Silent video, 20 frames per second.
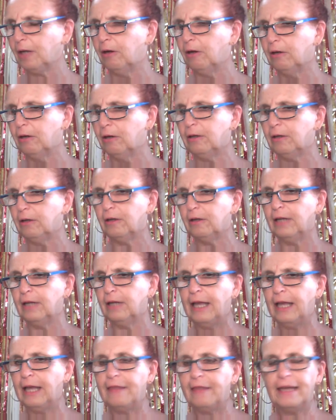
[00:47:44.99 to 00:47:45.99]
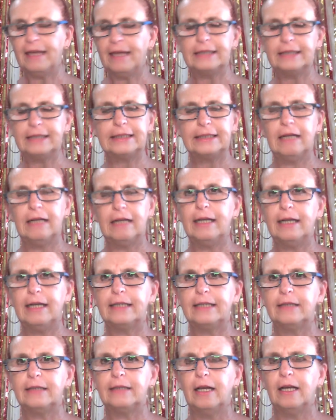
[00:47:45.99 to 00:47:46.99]
Oh, that's
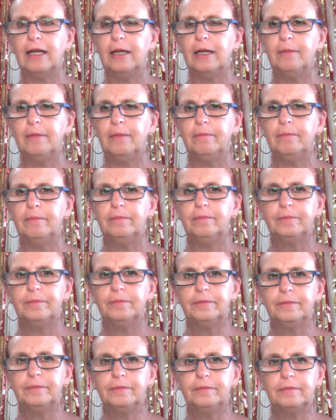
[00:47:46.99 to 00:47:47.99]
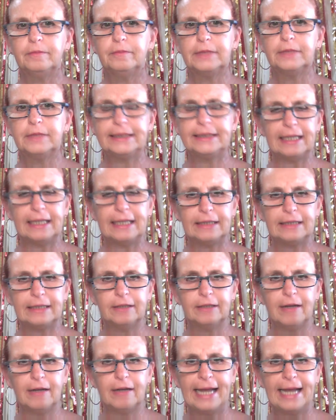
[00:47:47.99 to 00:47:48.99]
like steak
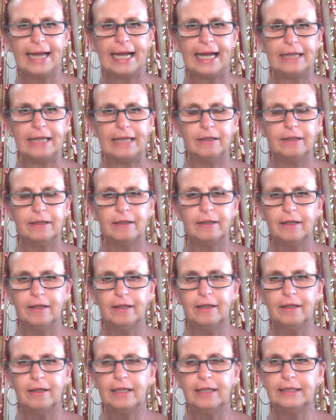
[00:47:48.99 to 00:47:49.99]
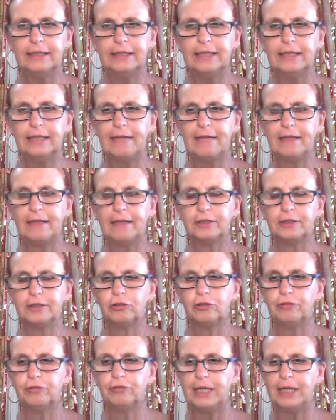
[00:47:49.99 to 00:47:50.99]
Diane, isn't it? That's
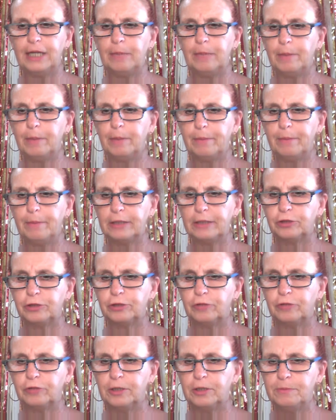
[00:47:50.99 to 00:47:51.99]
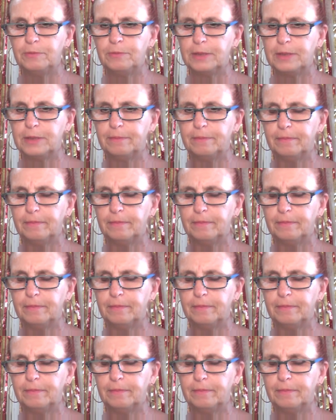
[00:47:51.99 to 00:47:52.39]
cream and mushrooms.